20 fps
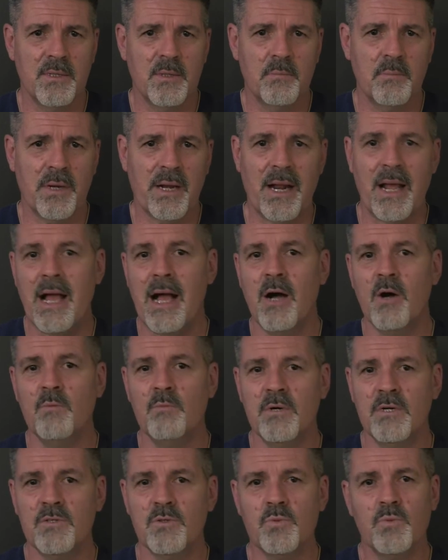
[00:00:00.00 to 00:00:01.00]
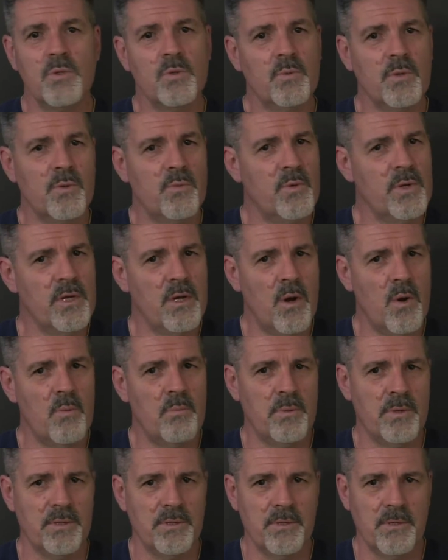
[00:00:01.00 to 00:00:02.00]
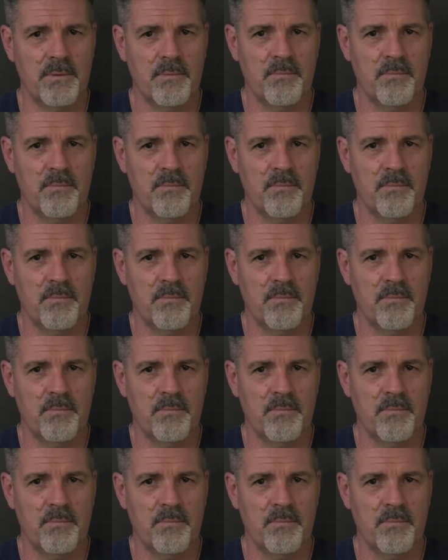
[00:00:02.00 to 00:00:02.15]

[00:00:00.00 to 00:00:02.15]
But how much will we reopen?